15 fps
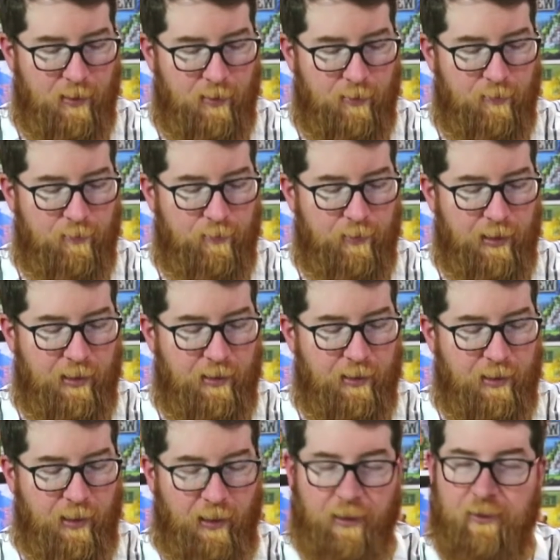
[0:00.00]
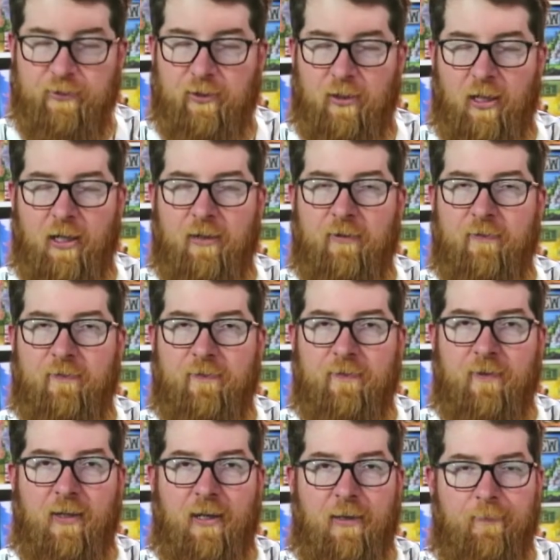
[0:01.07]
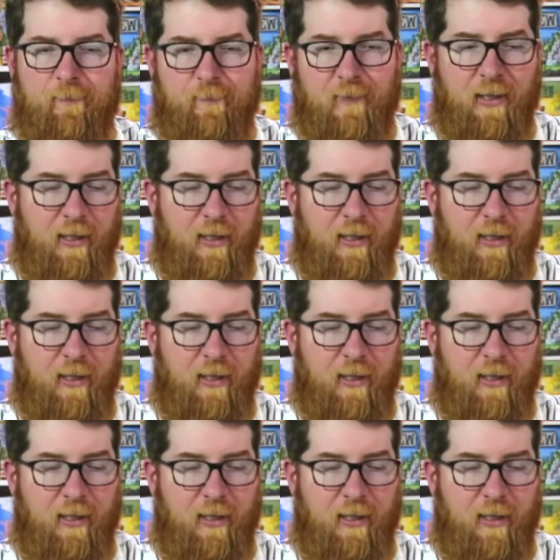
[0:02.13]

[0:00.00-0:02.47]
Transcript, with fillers: there uh, is a lot of, um,